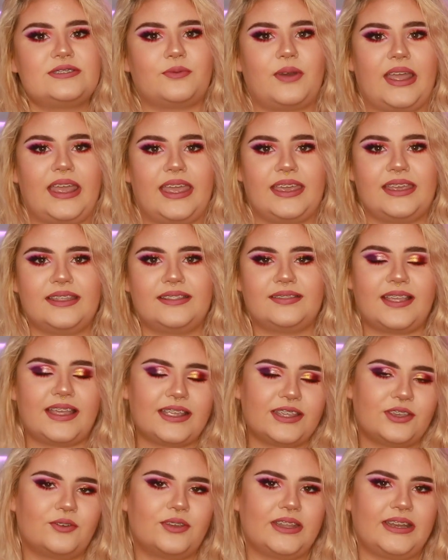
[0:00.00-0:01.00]
way
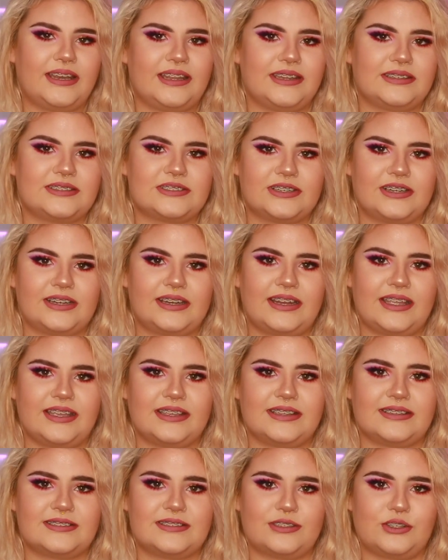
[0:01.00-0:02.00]
that you can enter
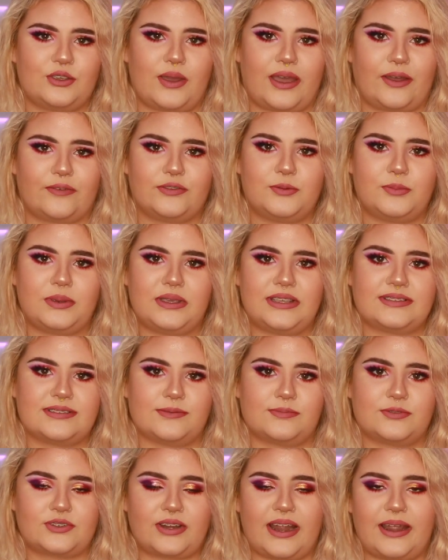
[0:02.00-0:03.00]
is you have to be
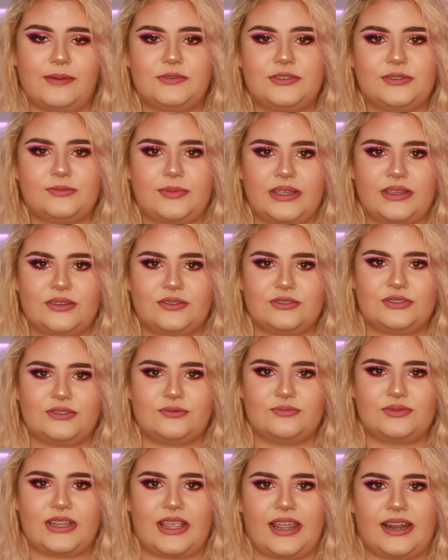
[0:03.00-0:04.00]
subscribed to my
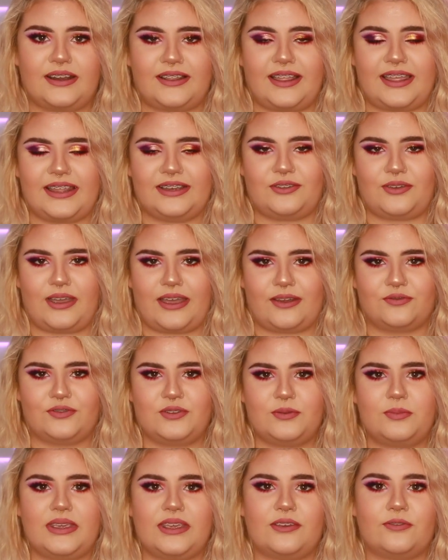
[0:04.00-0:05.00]
YouTube channel and you have
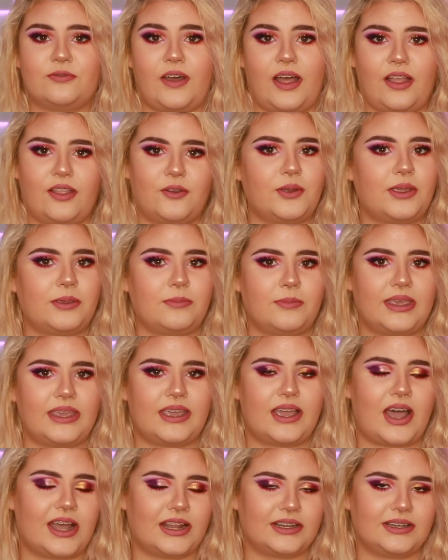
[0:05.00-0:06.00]
to be following
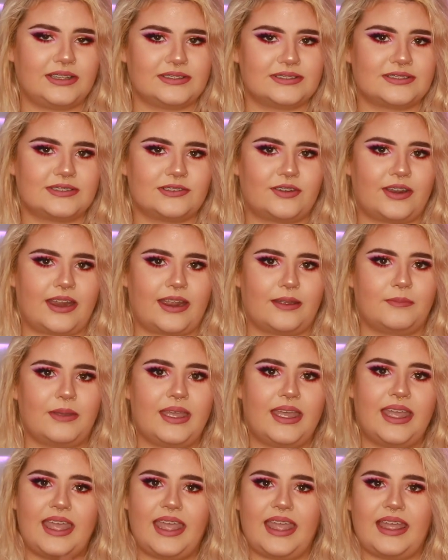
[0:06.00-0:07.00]
me on Instagram.
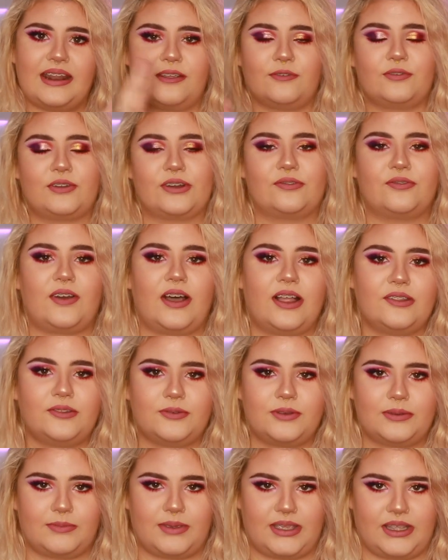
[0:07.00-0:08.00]
And if you're
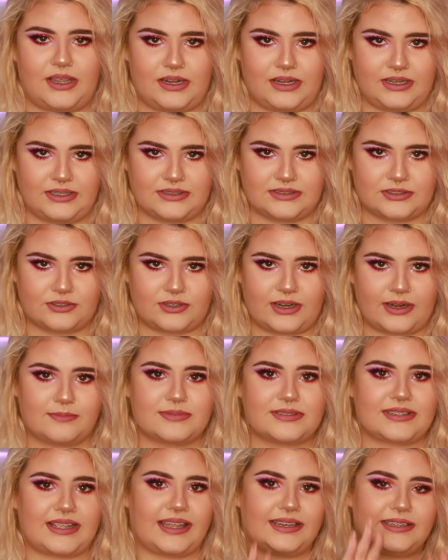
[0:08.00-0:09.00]
following me on Instagram,
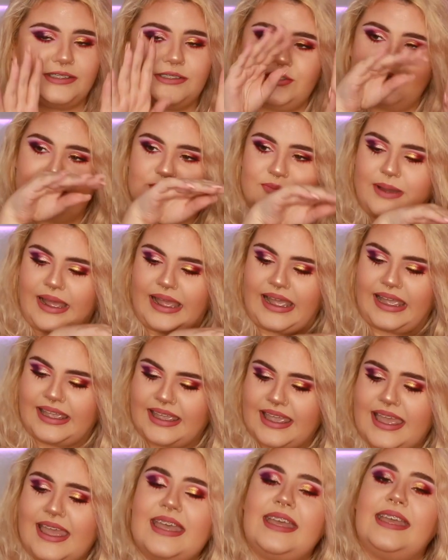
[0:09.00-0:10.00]
slide into
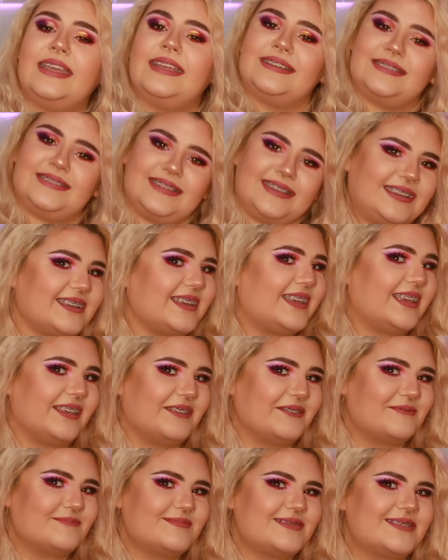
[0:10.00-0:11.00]
my
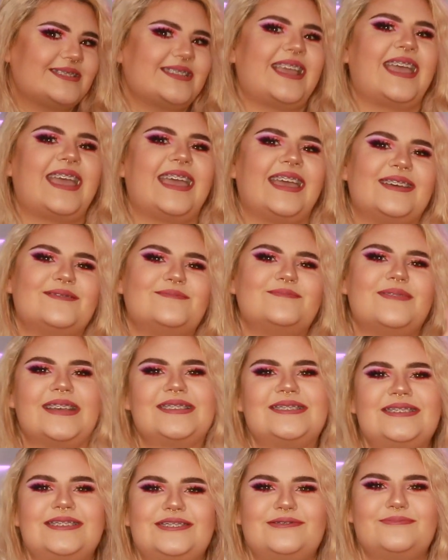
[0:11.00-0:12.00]
DMs and
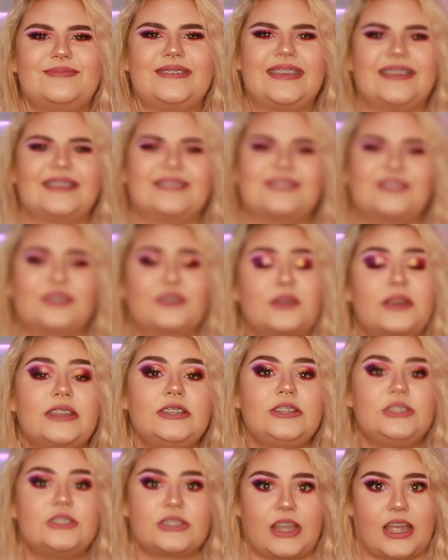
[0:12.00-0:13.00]
message me a
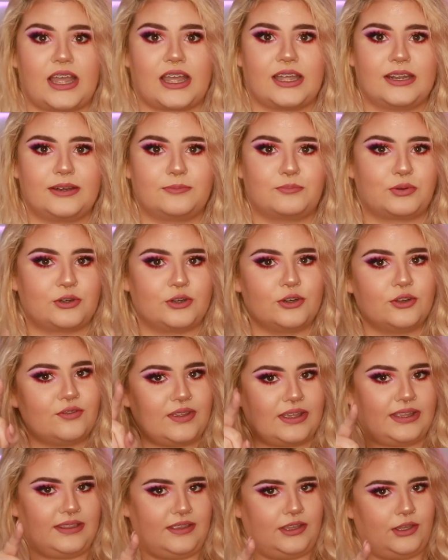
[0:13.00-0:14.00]
screenshot
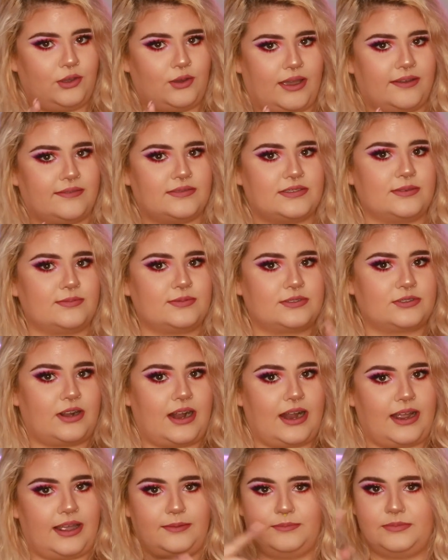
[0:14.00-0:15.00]
proving that you have
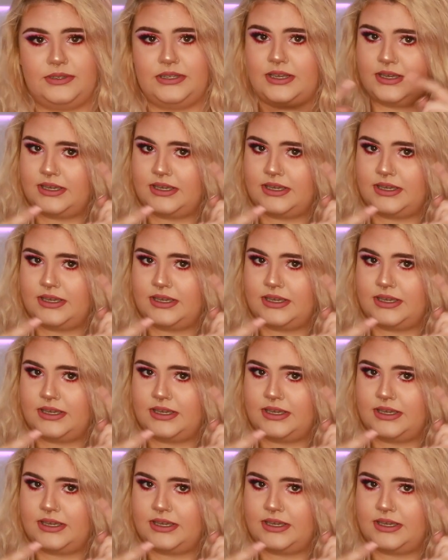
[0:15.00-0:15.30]
subscribed.